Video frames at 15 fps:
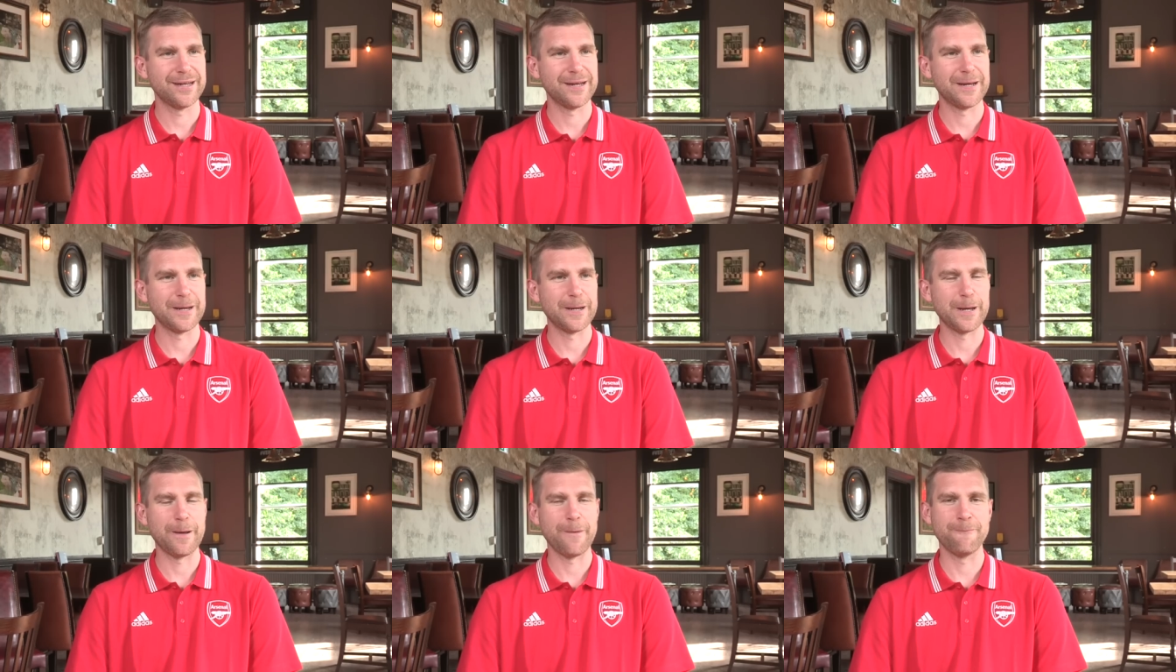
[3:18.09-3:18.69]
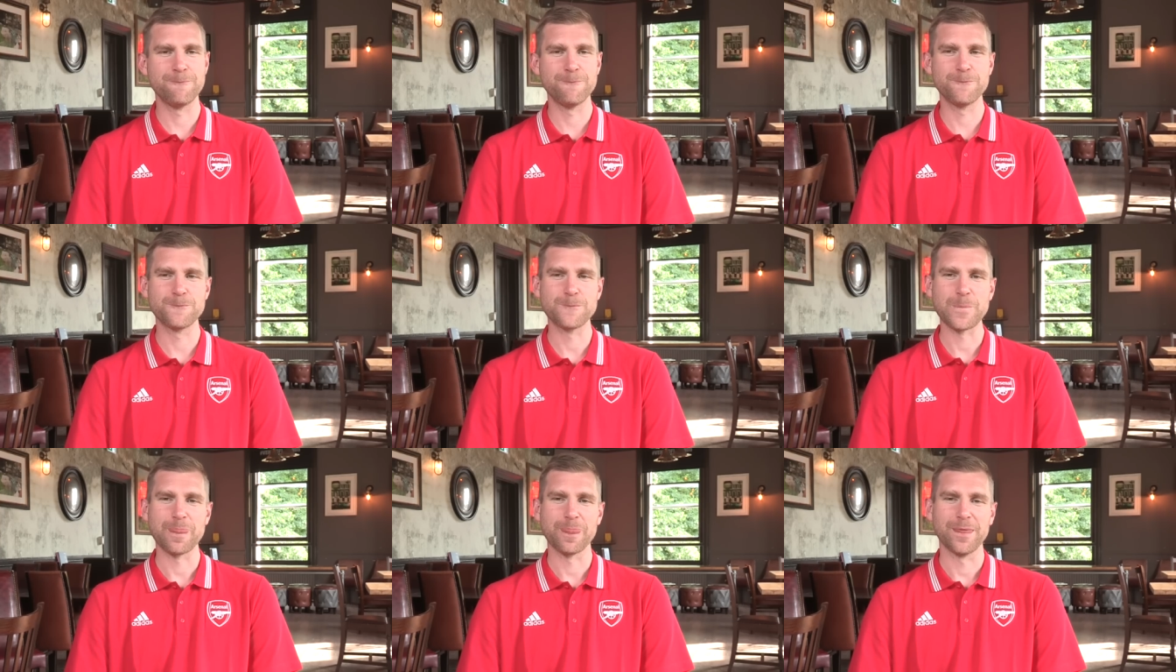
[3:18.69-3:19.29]
Um,
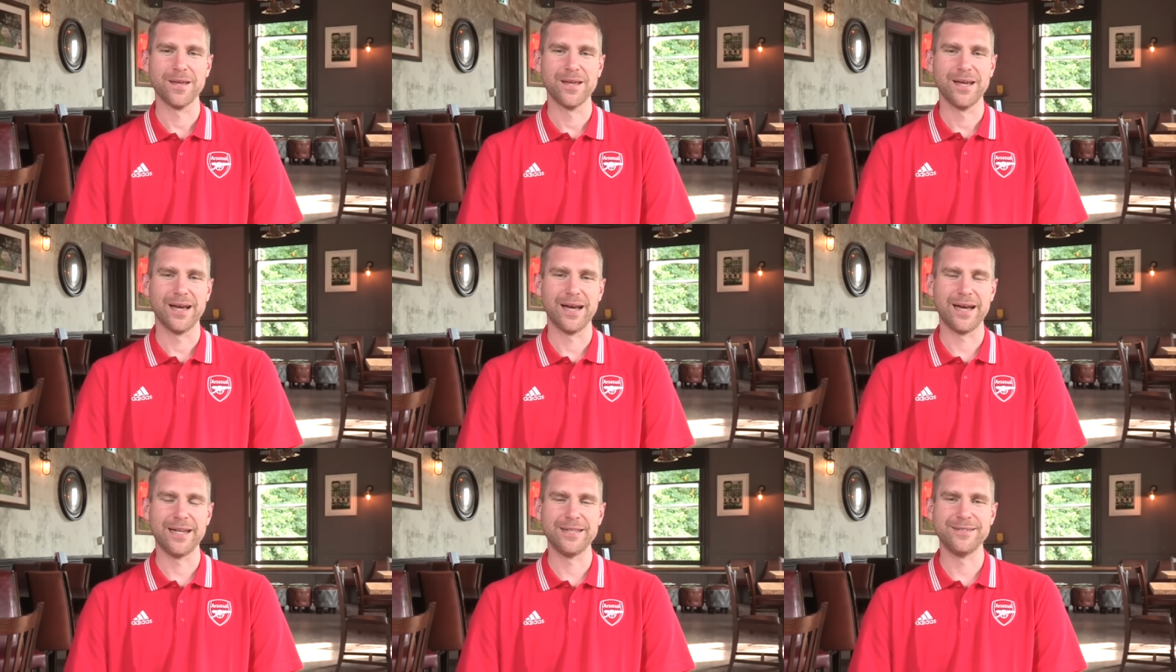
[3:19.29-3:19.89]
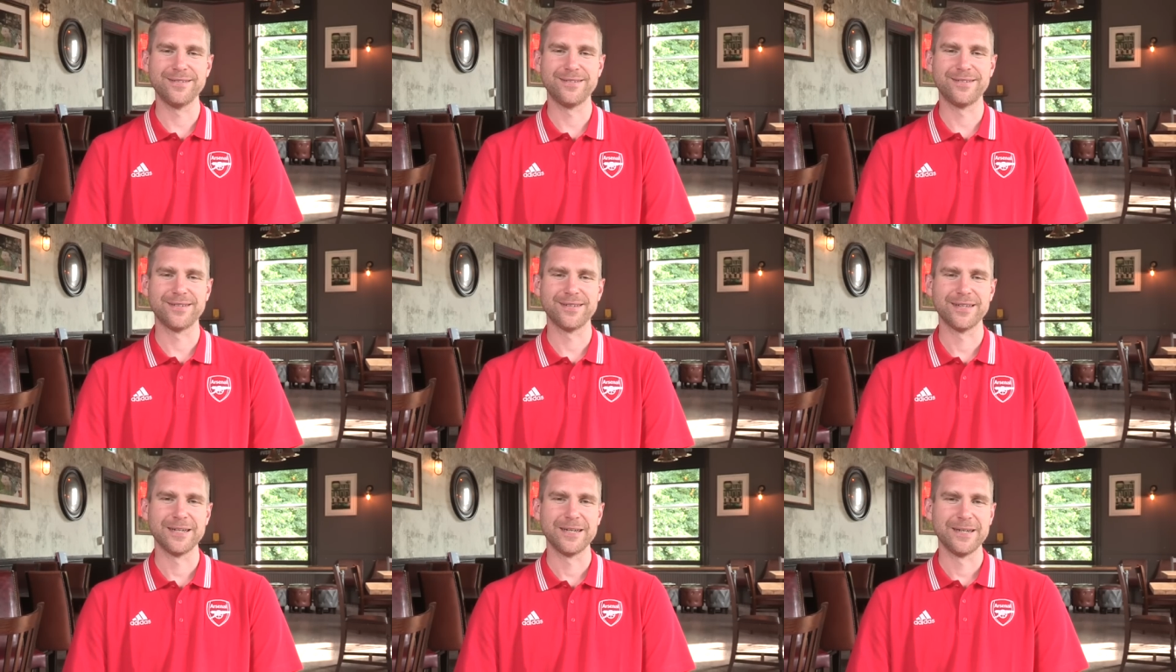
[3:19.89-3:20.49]
and
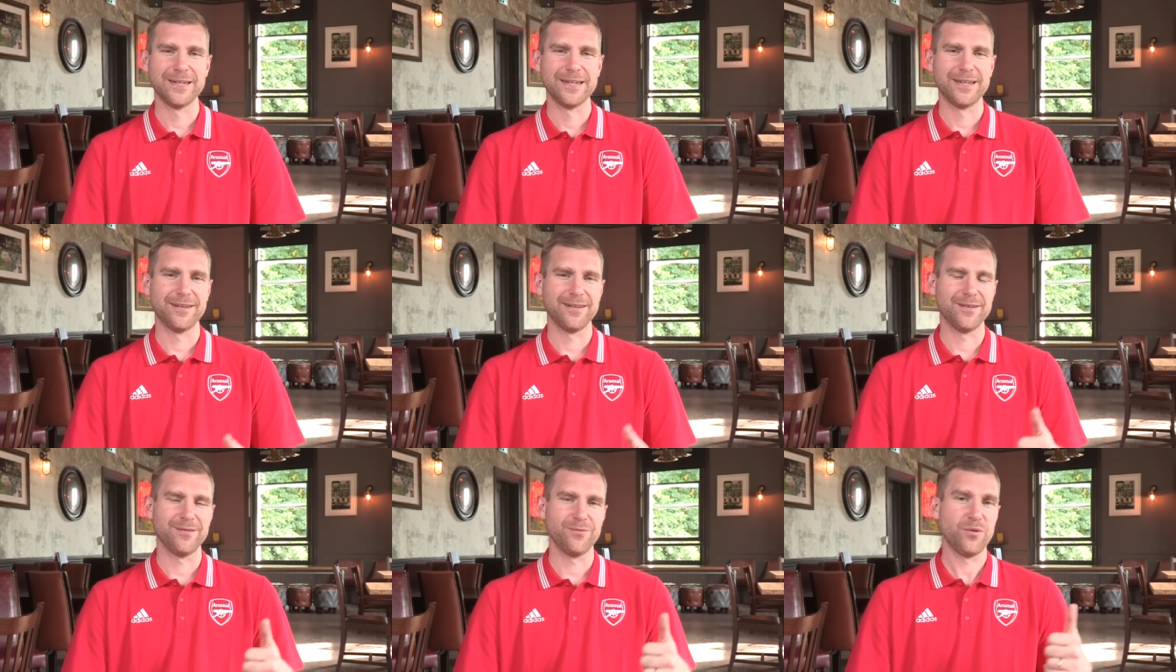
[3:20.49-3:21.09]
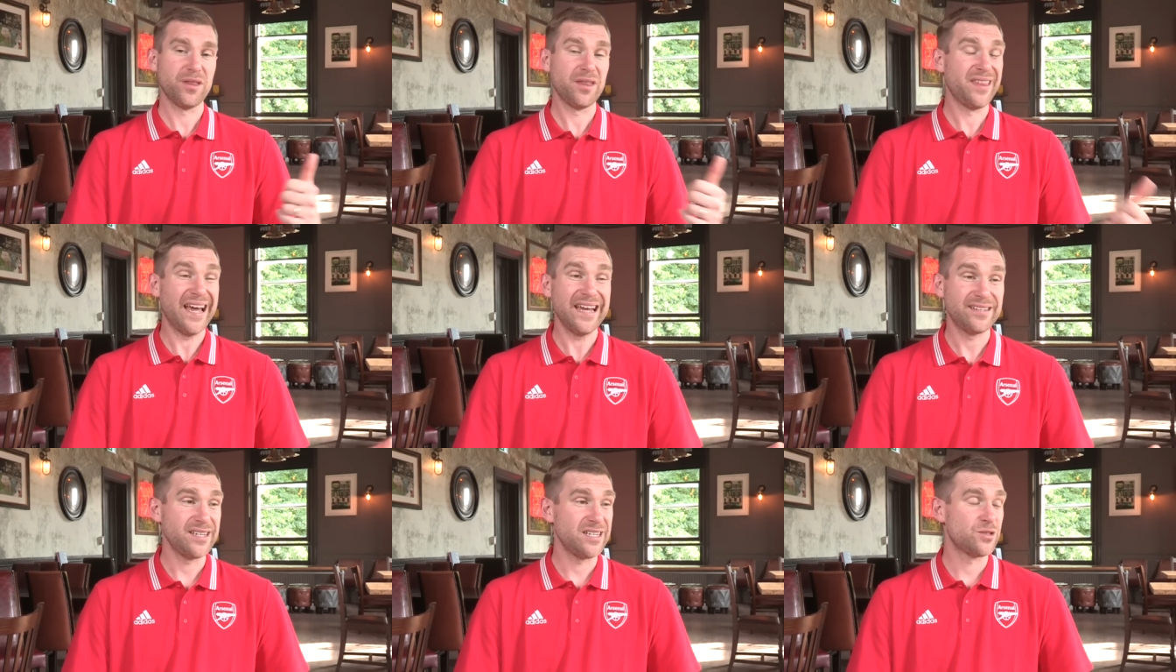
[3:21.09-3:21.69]
within the
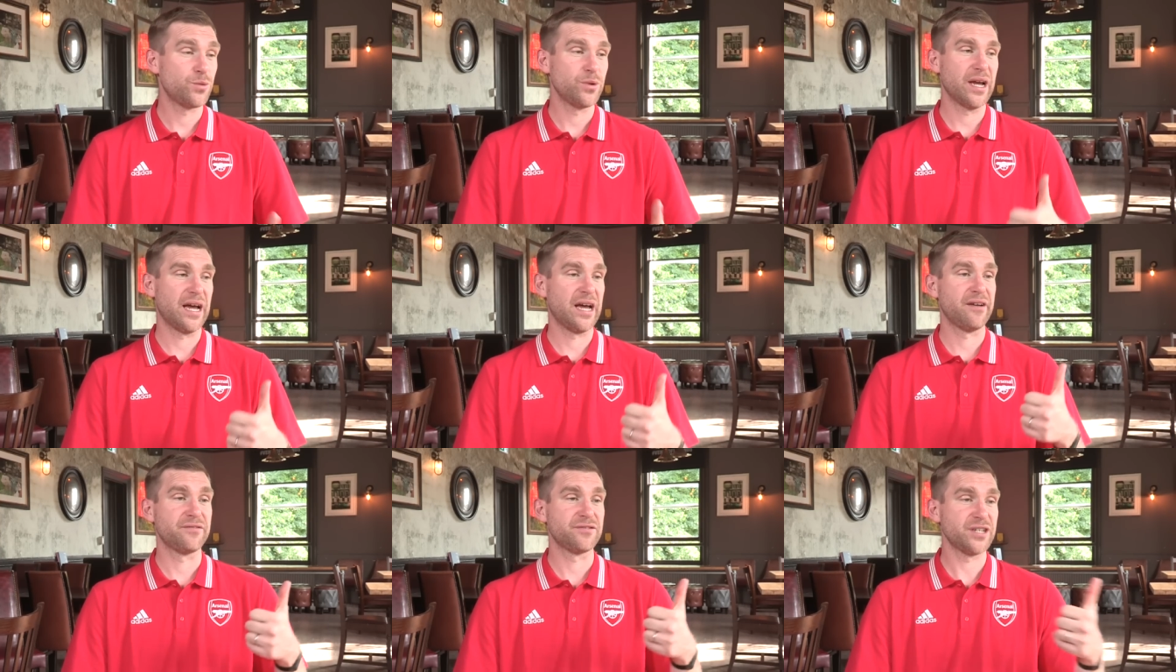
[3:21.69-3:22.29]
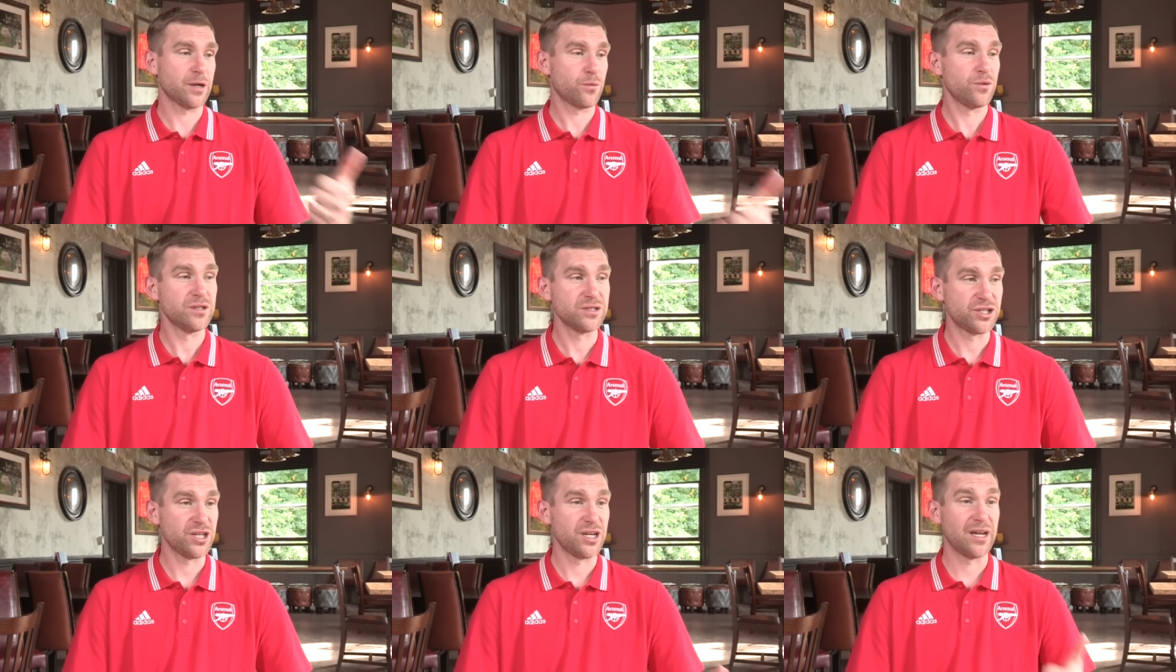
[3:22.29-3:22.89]
18s, we have Jack
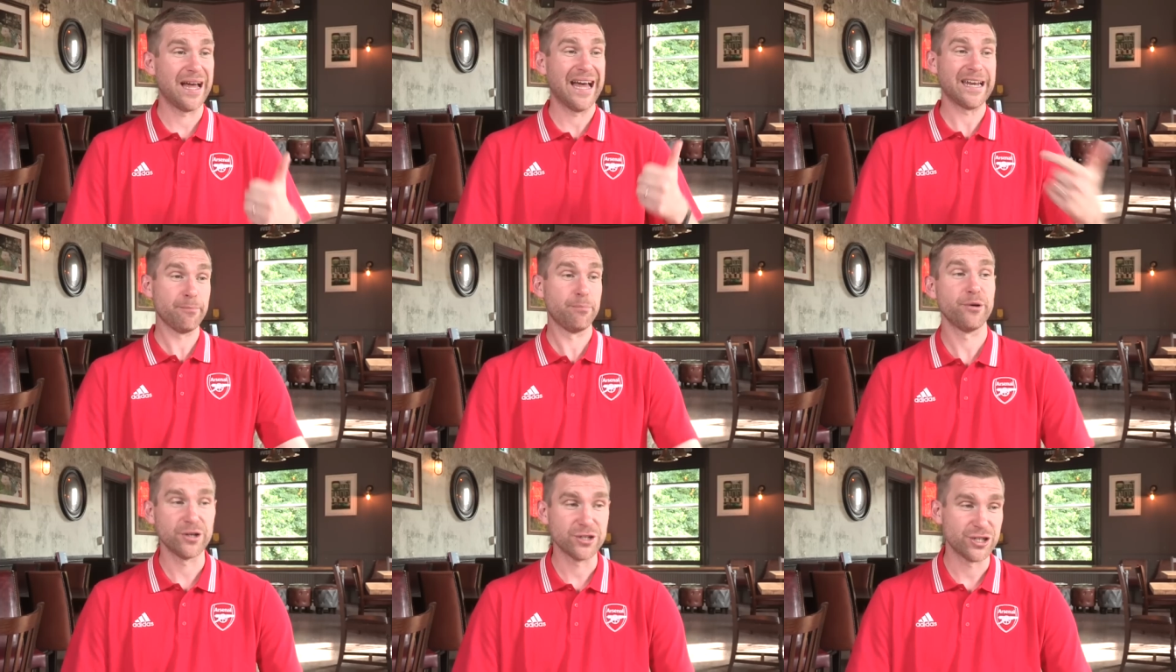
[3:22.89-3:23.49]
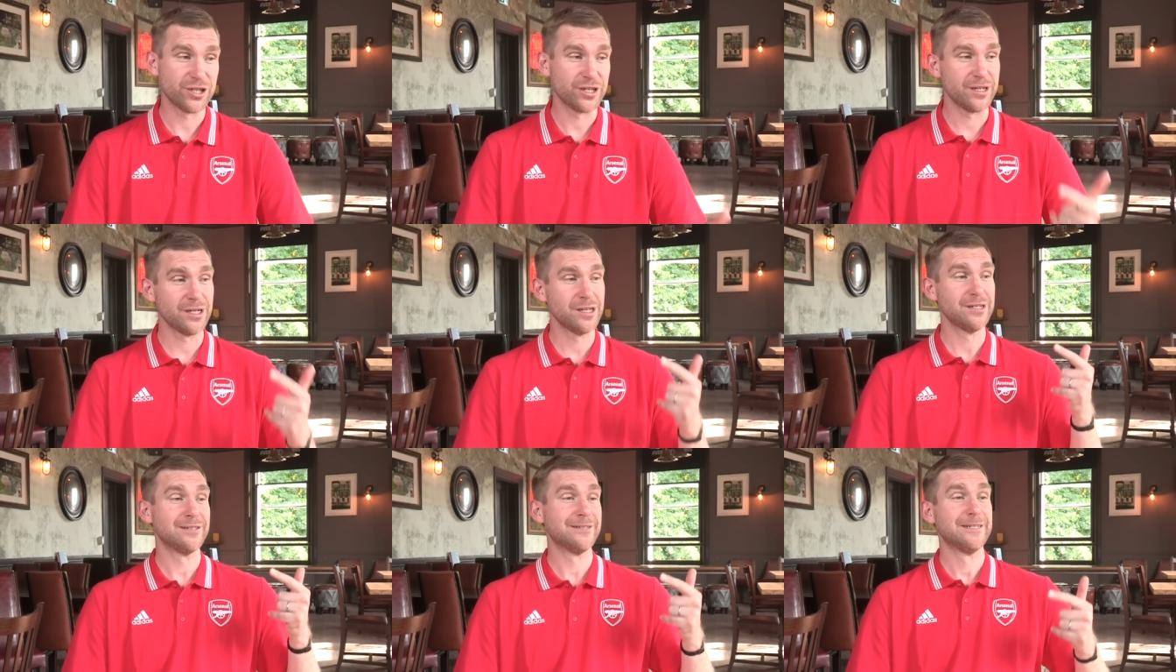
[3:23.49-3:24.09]
Wilshere, Adam
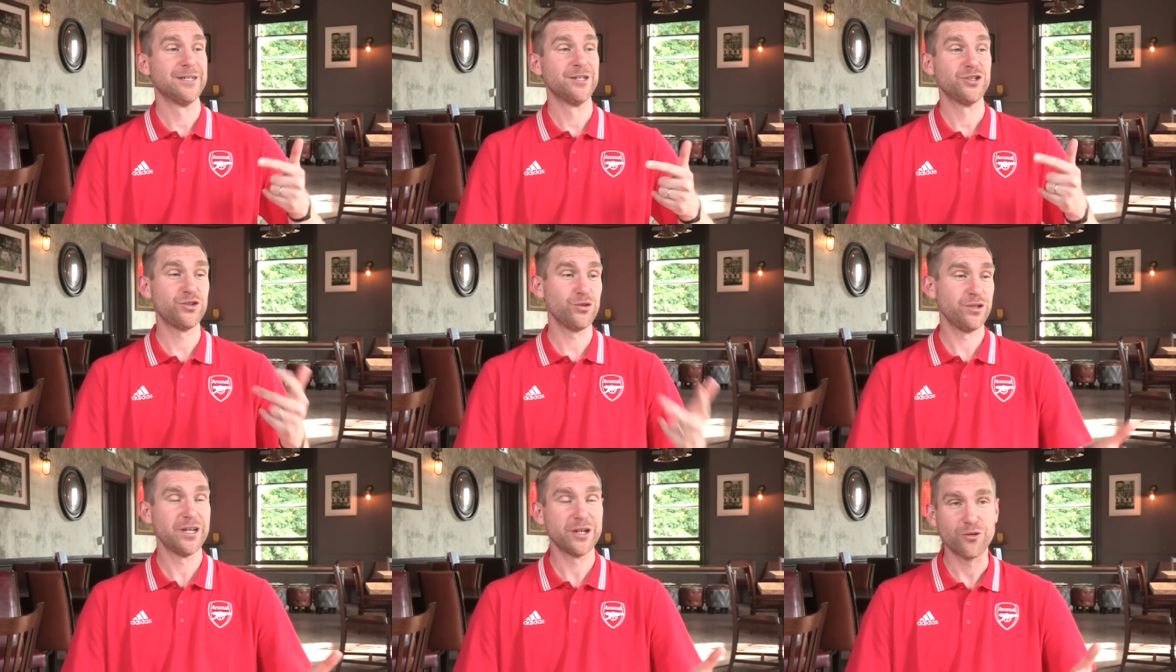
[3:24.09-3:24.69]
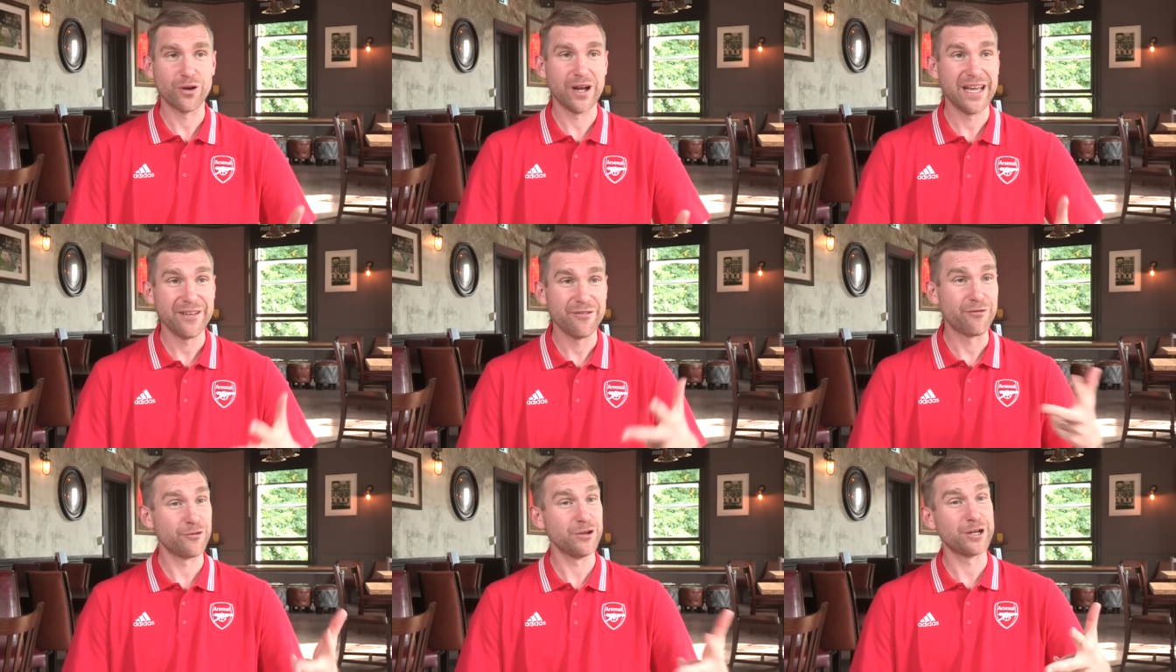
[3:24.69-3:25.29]
Birchall, Julian Gray,
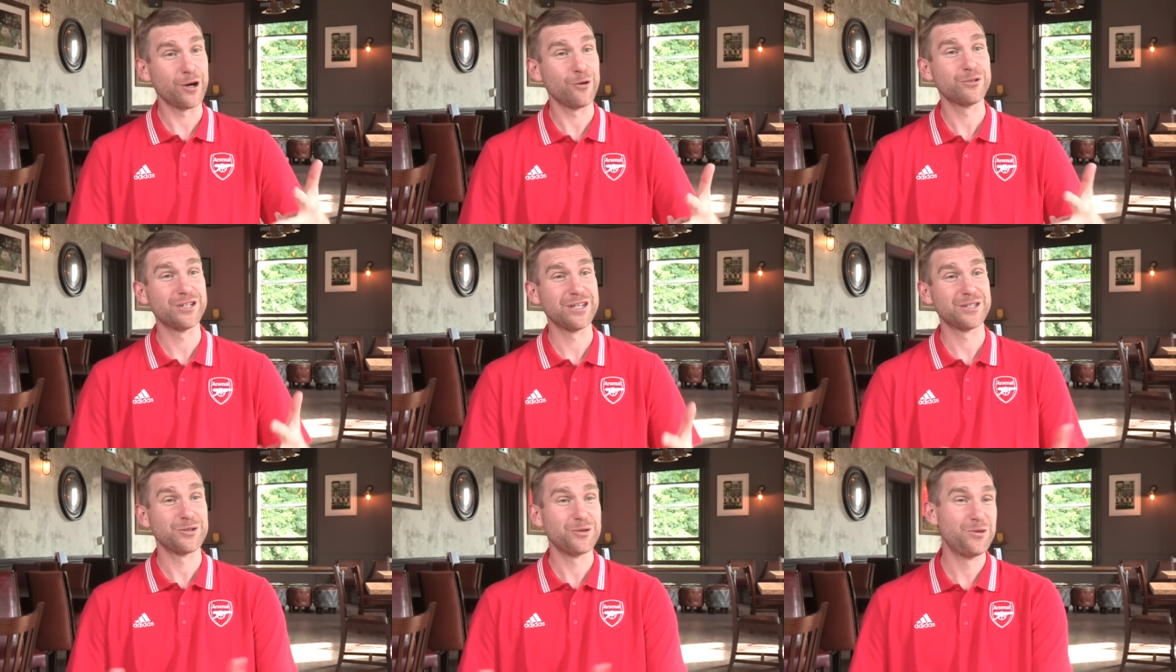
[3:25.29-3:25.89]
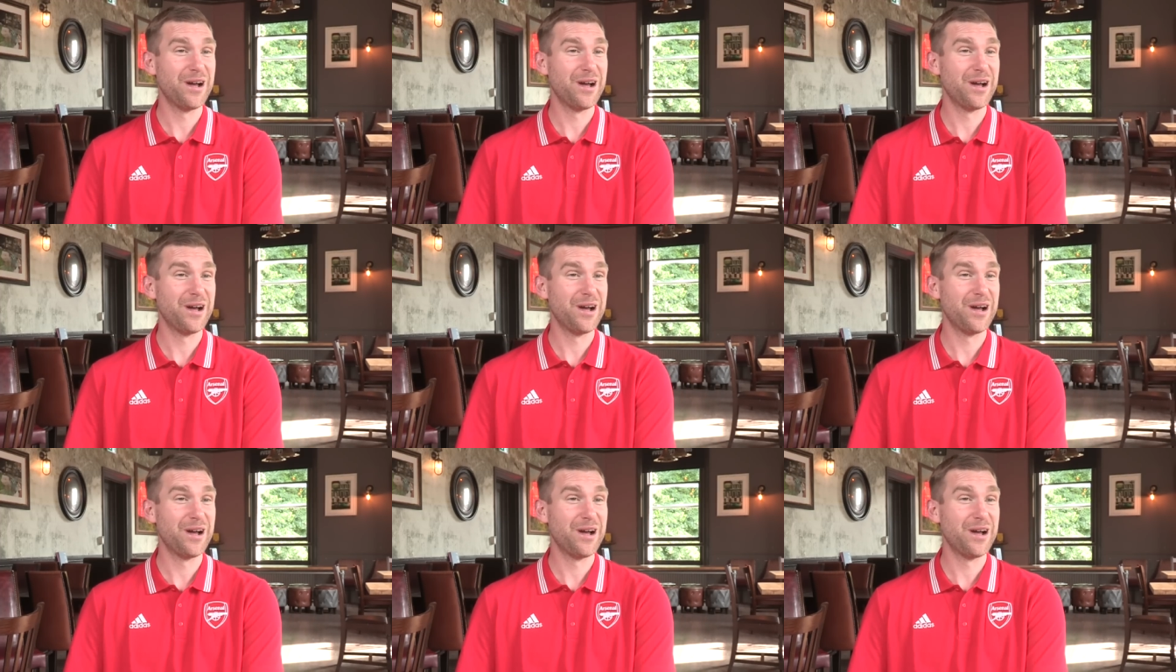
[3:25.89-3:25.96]
three coaches who